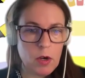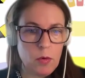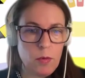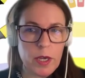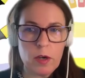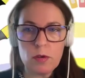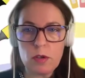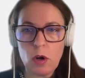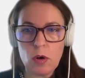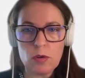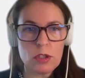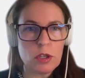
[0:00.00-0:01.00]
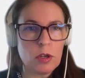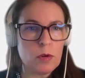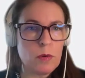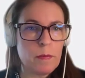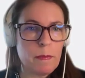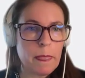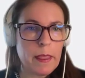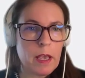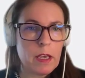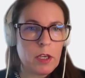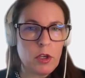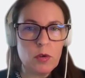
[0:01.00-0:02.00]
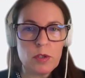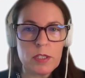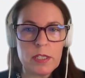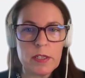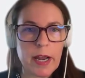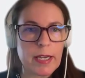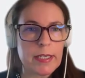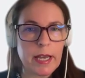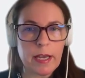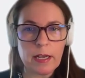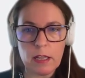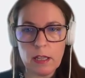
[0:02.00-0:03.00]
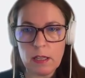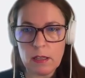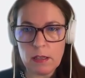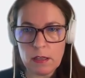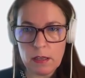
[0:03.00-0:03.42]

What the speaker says: we could also use the rectangle.